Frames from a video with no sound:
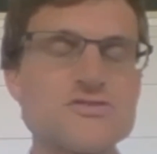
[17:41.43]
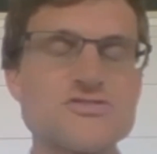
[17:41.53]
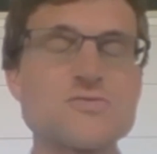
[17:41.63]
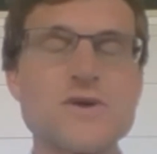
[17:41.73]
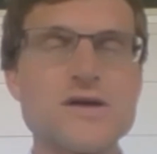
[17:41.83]

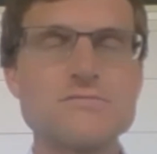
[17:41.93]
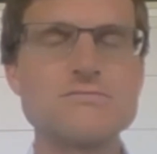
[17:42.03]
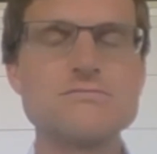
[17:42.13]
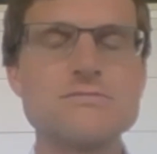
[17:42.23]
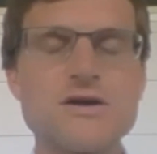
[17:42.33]
in
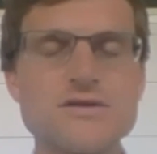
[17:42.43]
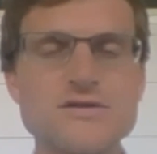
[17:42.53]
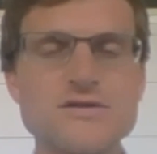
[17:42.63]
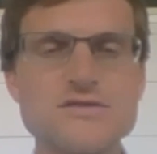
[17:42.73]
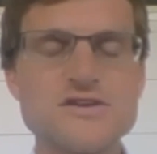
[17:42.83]
Maryland
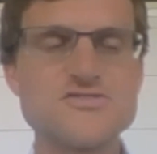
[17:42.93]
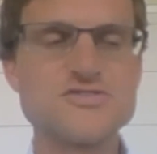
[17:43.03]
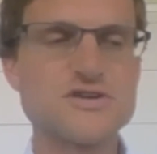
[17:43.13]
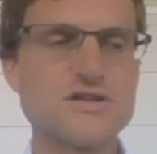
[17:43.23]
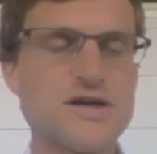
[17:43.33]
and the District
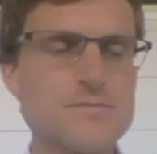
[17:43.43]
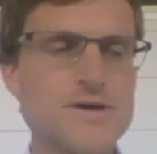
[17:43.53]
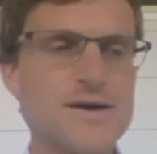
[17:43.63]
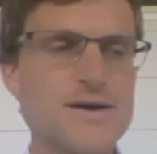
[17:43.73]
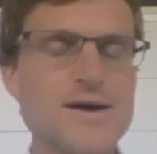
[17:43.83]
of Columbia,